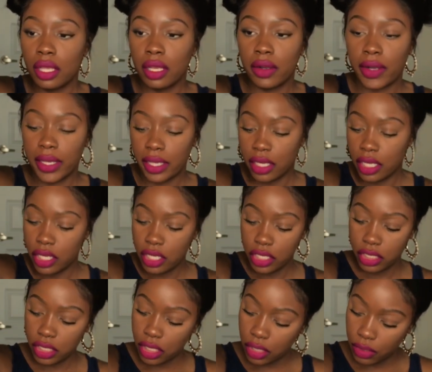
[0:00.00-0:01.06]
All right.
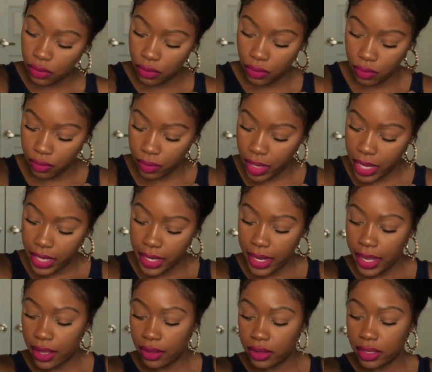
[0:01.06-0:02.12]
So right
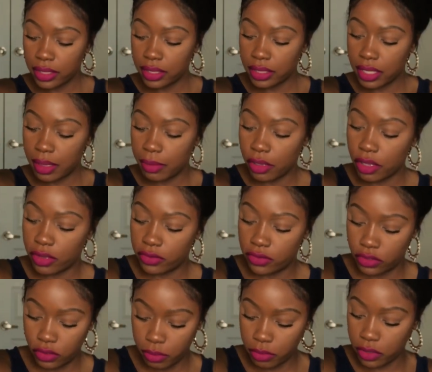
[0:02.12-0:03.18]
now, this is coming off
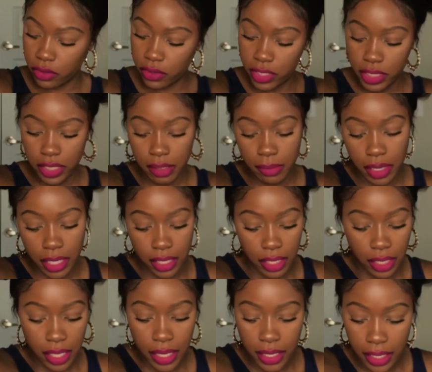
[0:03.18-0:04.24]
super greasy. I'm not going
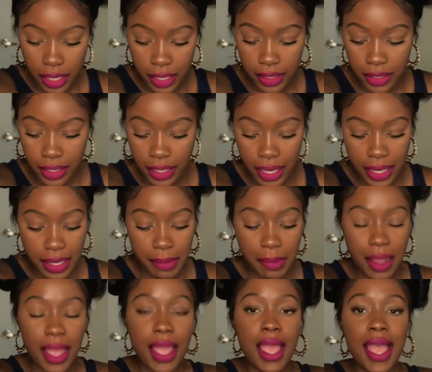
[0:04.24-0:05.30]
to lie. I think I didn't.
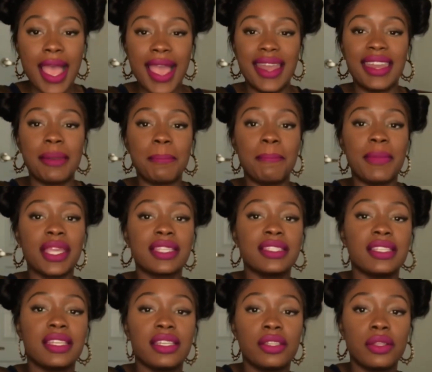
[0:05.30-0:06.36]
I didn't
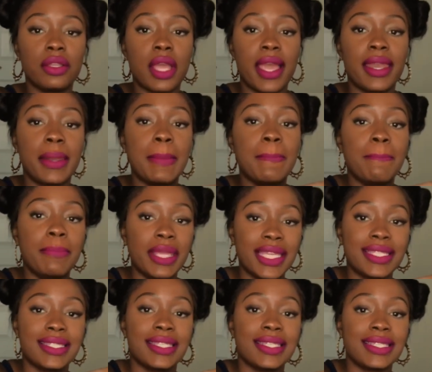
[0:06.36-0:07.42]
mix it up. I didn't
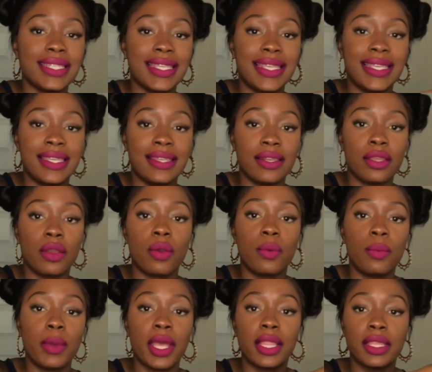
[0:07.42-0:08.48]
mix it in
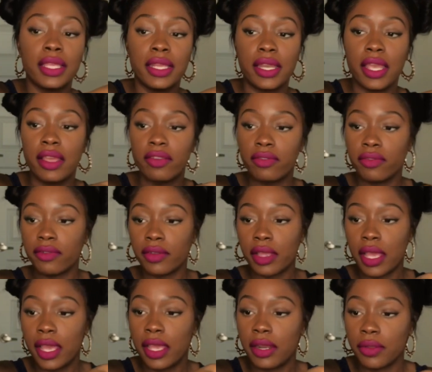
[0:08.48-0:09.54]
well enough,
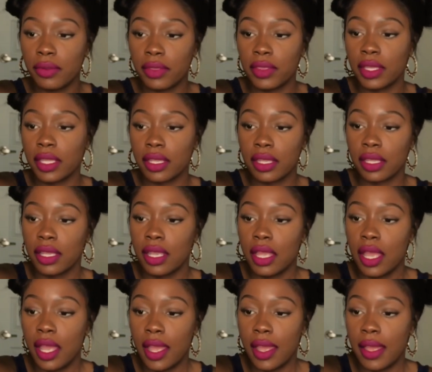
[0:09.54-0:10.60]
I don't think,
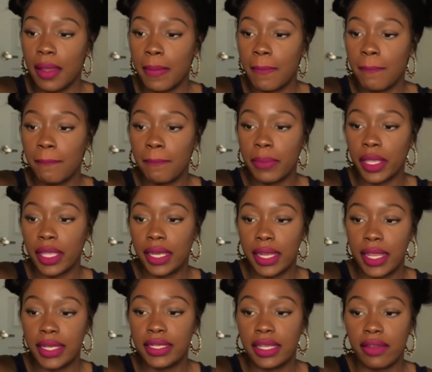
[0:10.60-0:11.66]
um, but
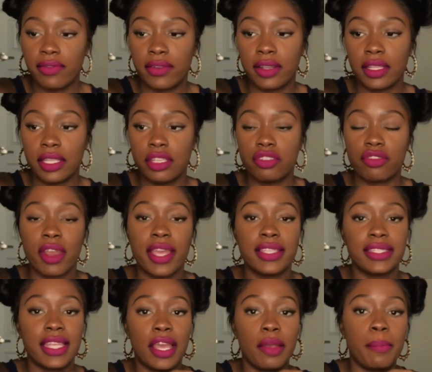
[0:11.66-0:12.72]
it definitely
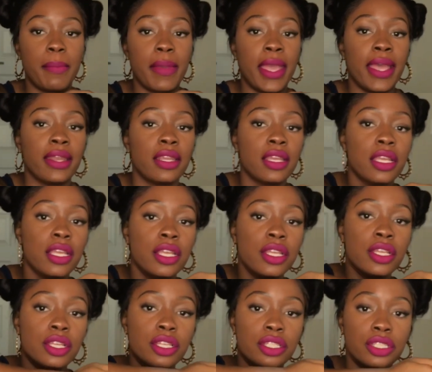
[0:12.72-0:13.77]
dries down matte.
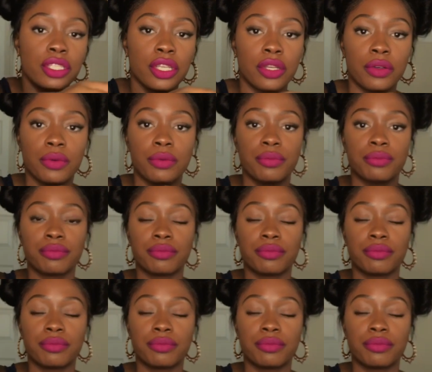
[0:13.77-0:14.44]
So